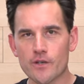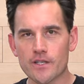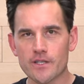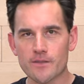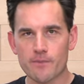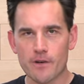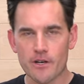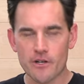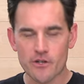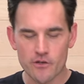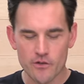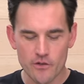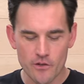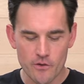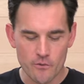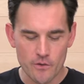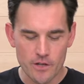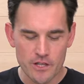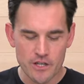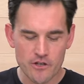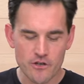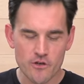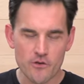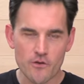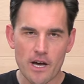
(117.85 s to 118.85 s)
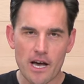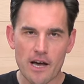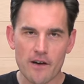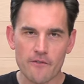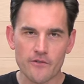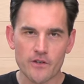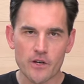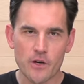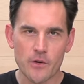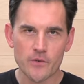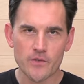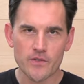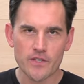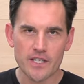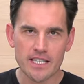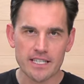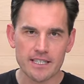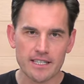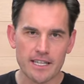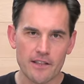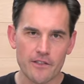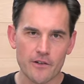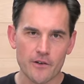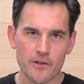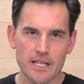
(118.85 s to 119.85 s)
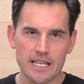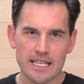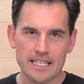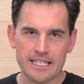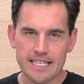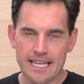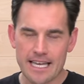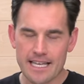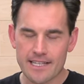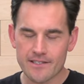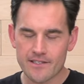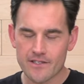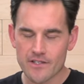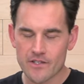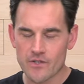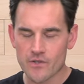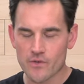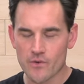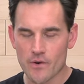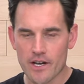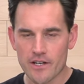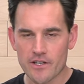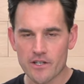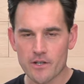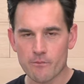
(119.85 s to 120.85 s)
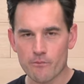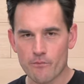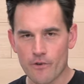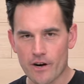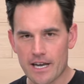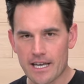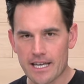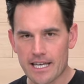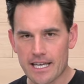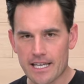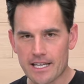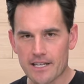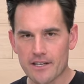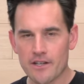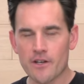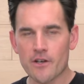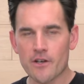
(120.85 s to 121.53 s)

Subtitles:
especially when you do have goat skin leather that tends to stretch and break in